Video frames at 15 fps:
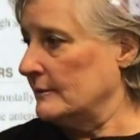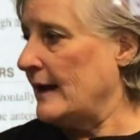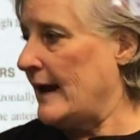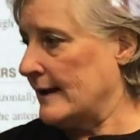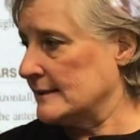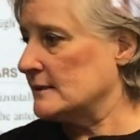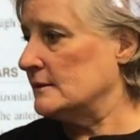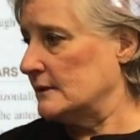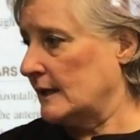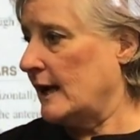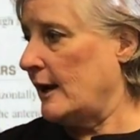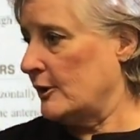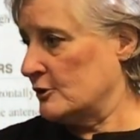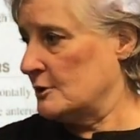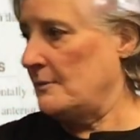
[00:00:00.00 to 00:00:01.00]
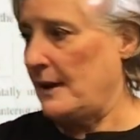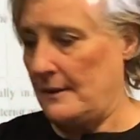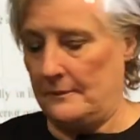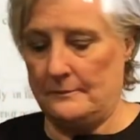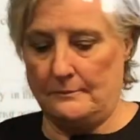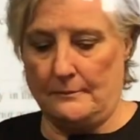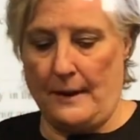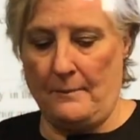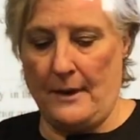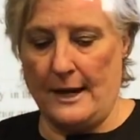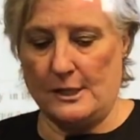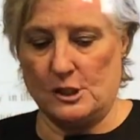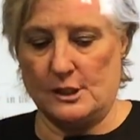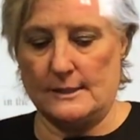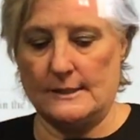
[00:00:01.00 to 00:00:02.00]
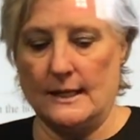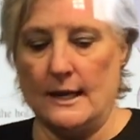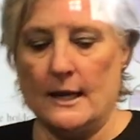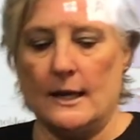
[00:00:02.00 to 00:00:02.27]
excellent care to my patients.